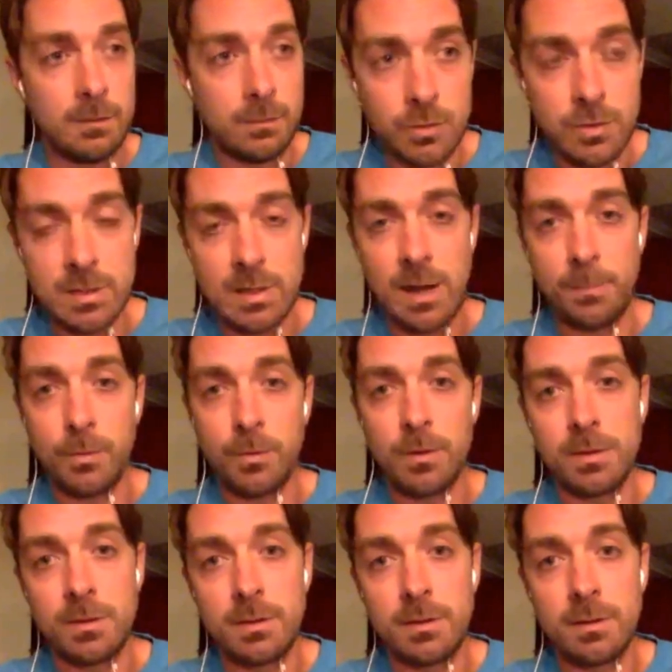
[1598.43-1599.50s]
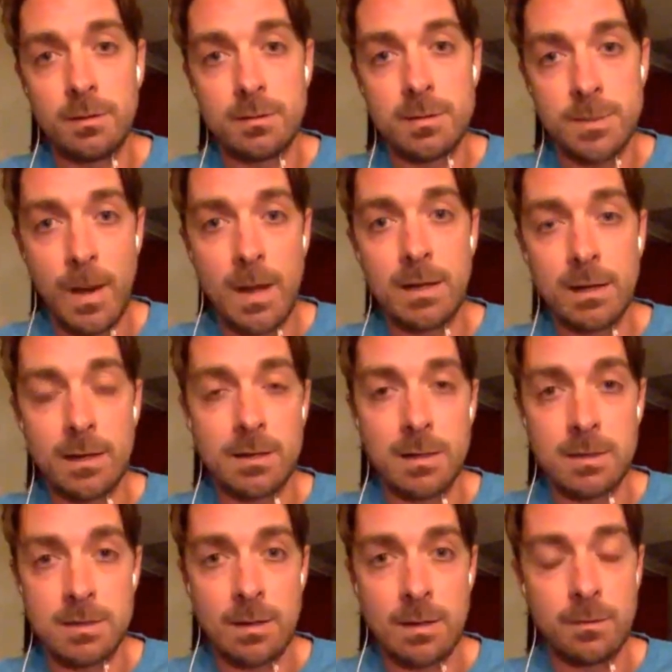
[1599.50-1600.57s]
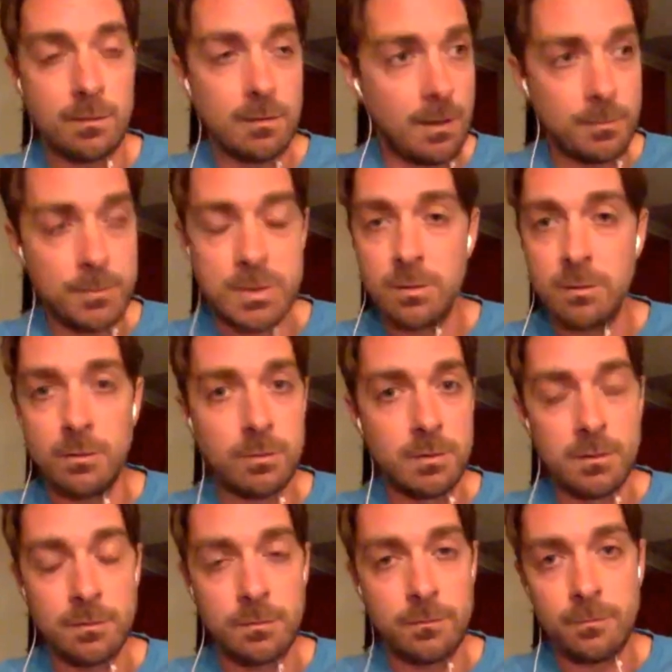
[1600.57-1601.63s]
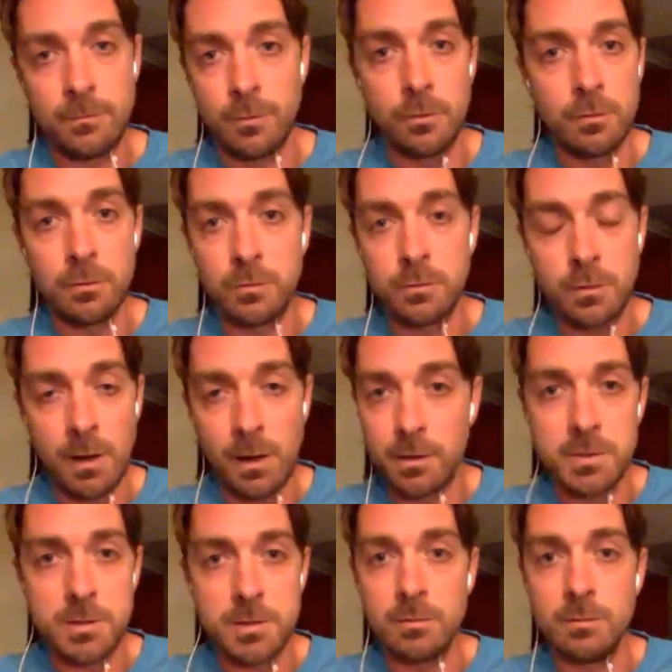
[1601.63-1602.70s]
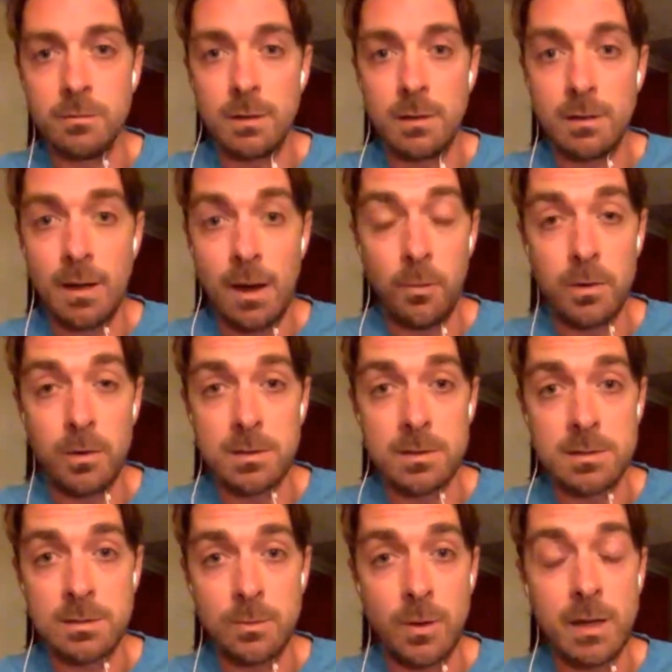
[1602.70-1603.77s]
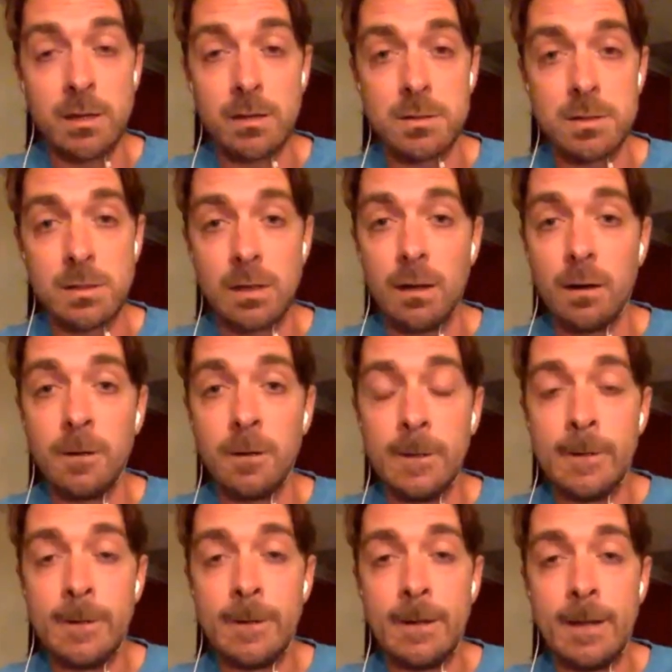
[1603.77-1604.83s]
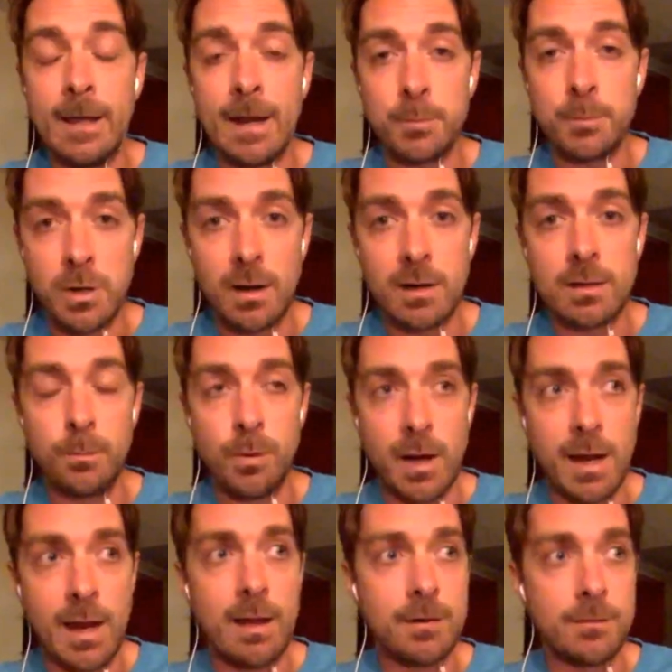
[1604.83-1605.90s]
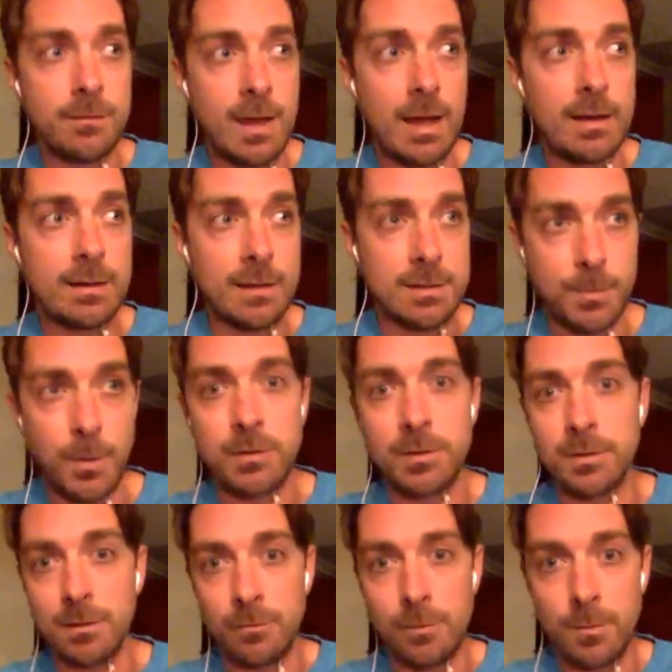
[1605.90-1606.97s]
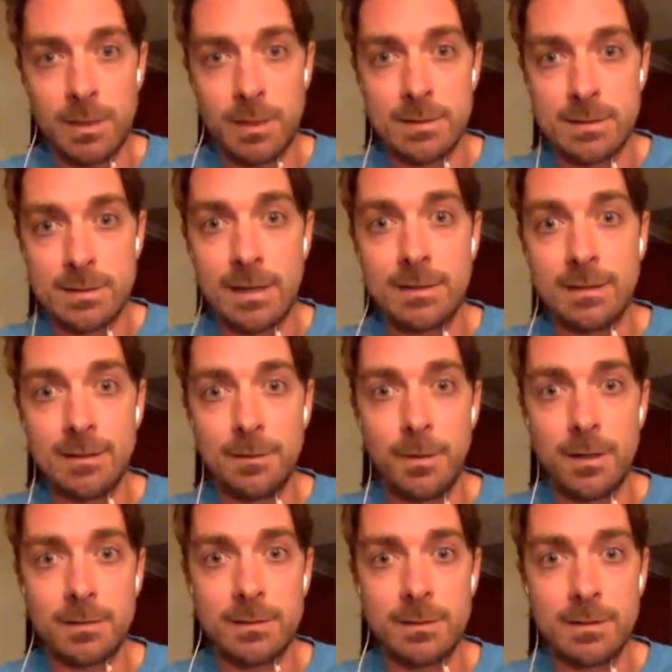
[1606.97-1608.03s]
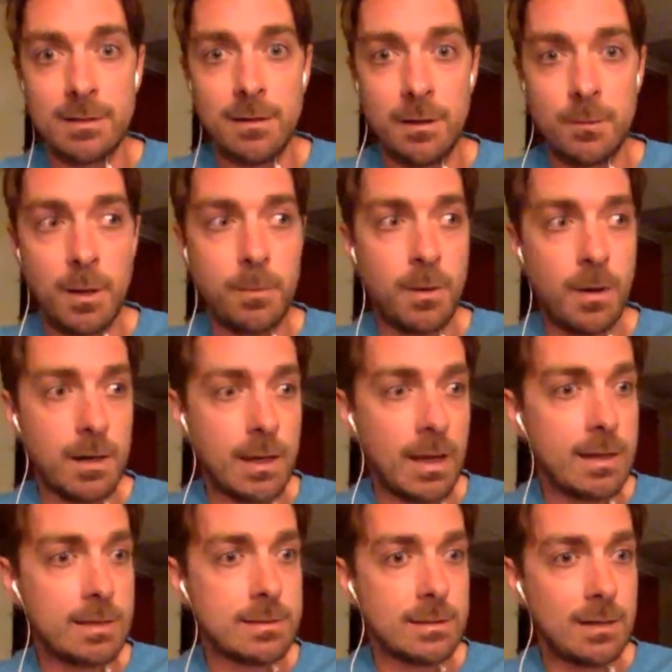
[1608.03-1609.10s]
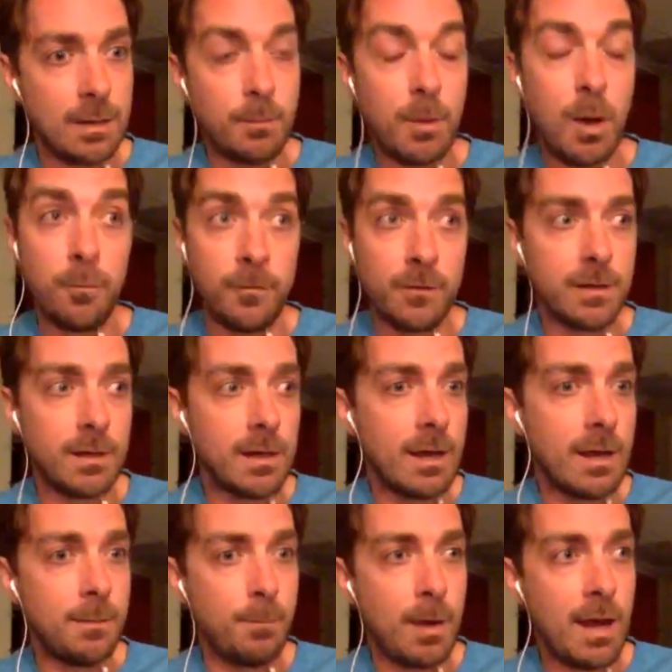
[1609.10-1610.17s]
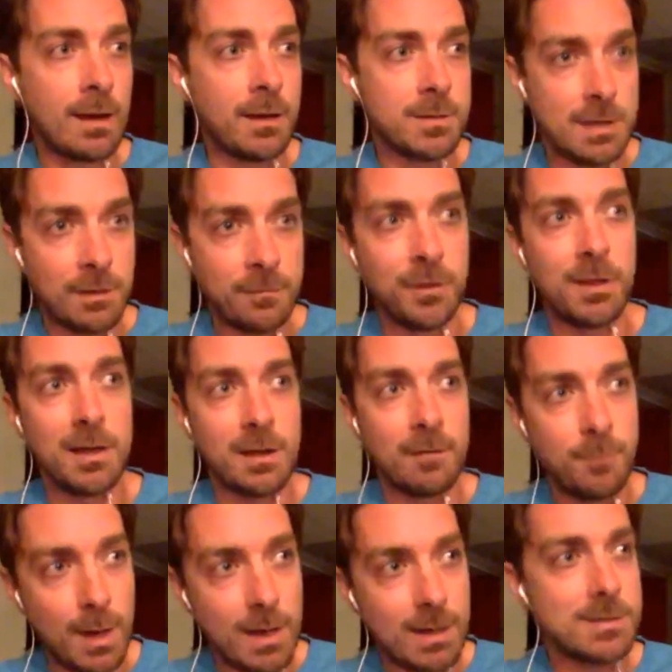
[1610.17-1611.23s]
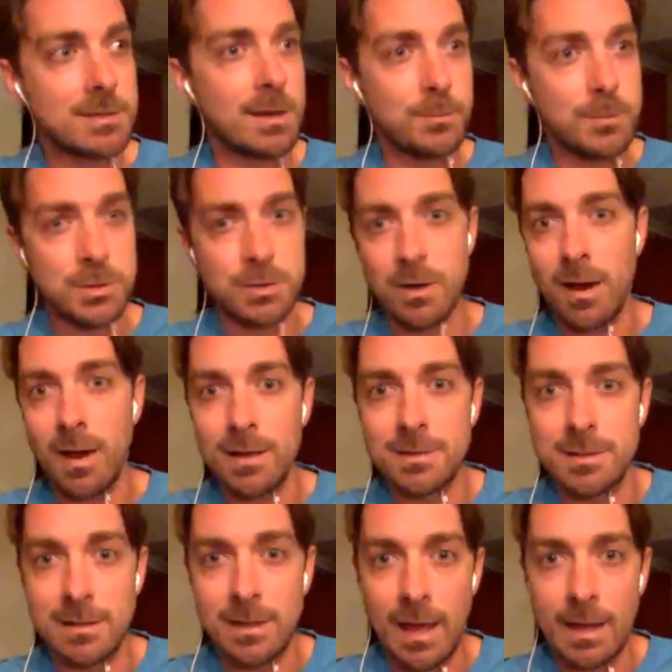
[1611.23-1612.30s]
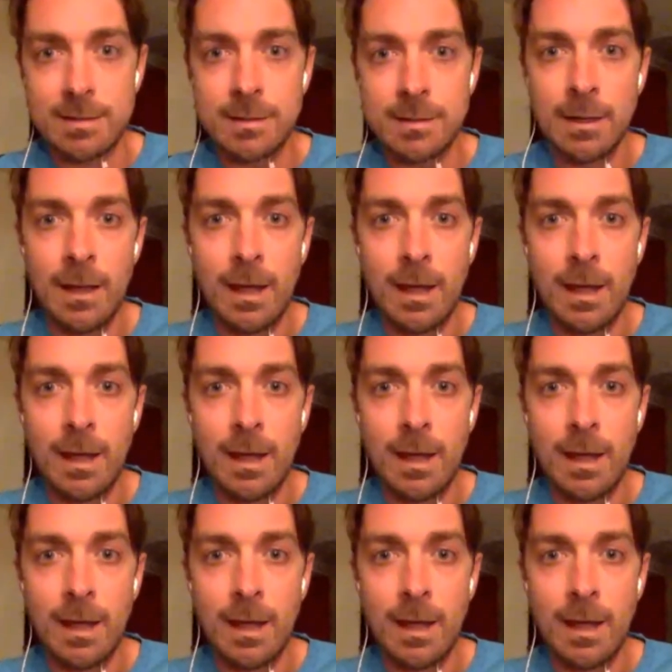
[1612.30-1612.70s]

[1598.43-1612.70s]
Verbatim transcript: loosen up with spending, because I'm still the frugal college student I was 20 years ago, and I'm trying to break out of that. I spoke to Ramit Sethi about it on my podcast, and I'm hopefully going to get him back, because I feel like I've made some strides in that